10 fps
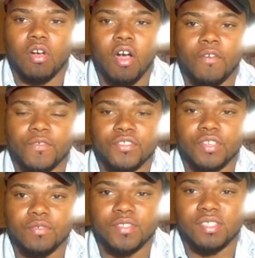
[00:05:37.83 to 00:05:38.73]
offer
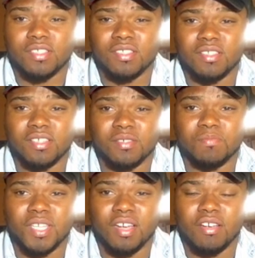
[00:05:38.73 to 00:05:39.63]
services to
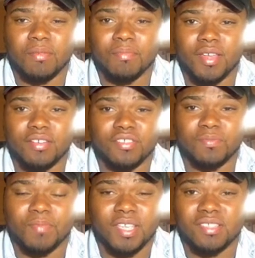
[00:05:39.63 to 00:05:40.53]
beat out competitors
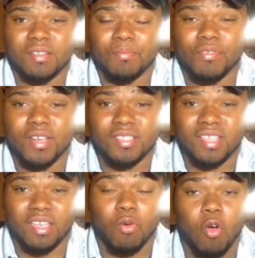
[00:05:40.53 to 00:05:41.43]
based on price,
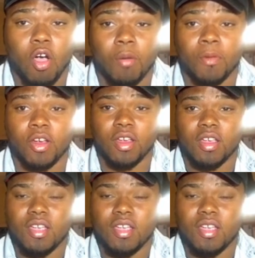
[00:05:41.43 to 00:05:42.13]
like a Walmart,